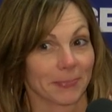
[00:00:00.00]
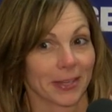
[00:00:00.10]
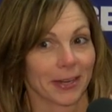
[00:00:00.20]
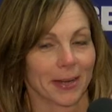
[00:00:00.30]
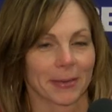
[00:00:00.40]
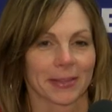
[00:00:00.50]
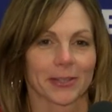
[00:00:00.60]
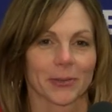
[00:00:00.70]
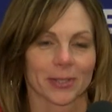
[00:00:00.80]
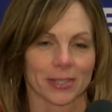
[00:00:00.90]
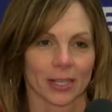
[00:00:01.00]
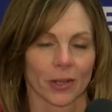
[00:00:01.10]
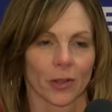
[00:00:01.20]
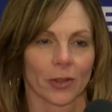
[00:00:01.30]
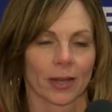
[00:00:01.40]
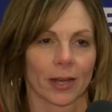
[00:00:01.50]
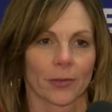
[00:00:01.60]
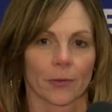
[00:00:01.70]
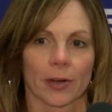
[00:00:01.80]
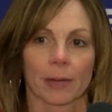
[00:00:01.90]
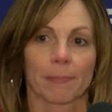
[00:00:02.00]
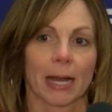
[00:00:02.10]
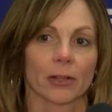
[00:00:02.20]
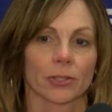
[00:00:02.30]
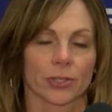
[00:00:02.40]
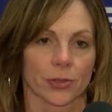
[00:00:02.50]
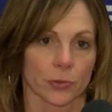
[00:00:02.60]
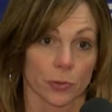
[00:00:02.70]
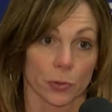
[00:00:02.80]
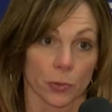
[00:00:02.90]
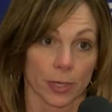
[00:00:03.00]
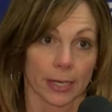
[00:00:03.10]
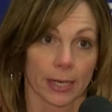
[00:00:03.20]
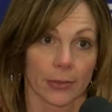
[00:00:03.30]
I think you can tell they're very balanced in their scoring,